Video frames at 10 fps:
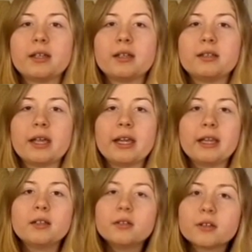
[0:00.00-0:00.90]
and the
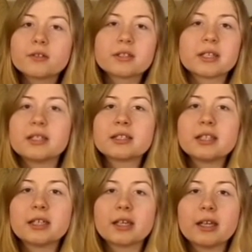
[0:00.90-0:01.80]
angler is
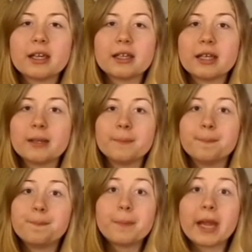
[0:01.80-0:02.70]
sensing it, and
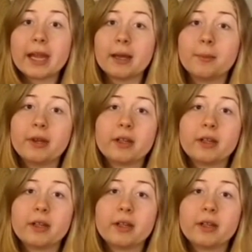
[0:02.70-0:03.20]
then bam,